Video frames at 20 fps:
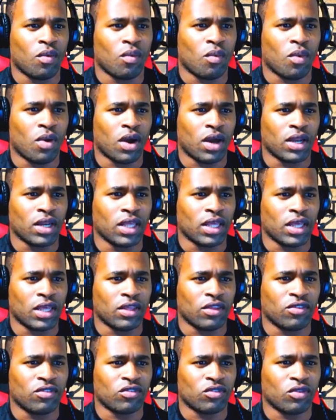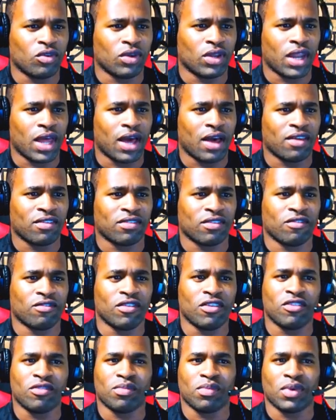One is known as
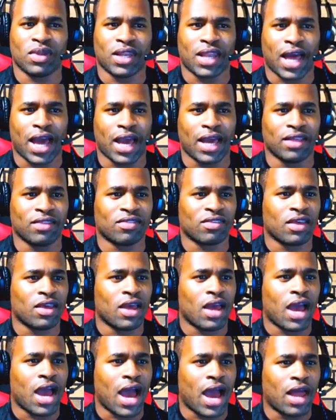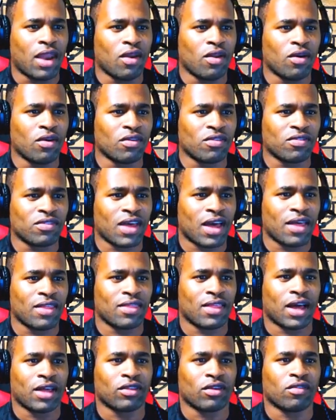visible light,
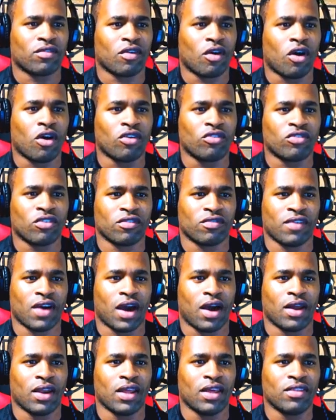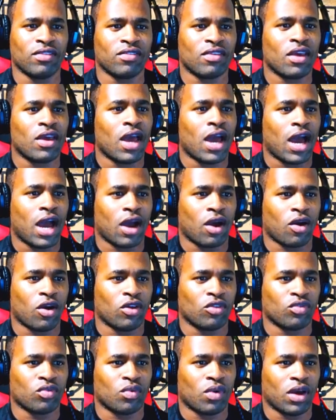alongside that of ultraviolet,
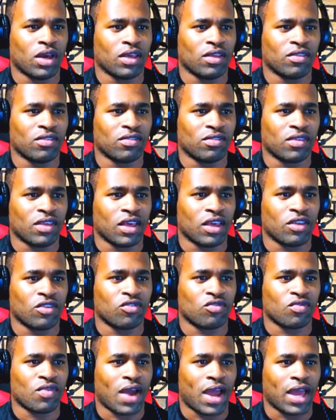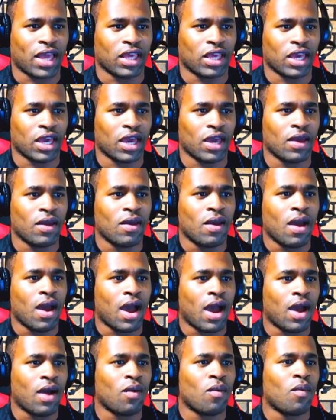according to what it says right here,
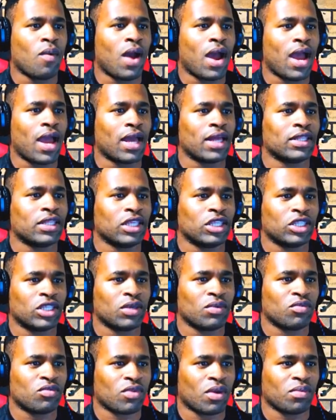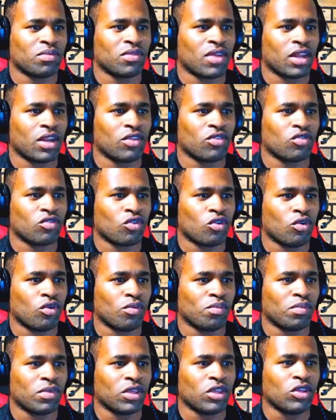and why the James Webb
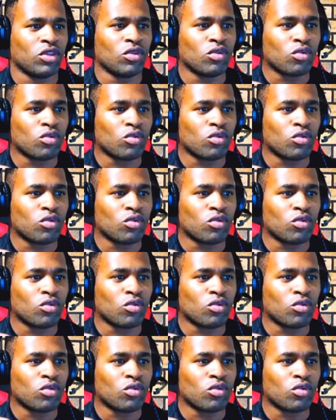Telescope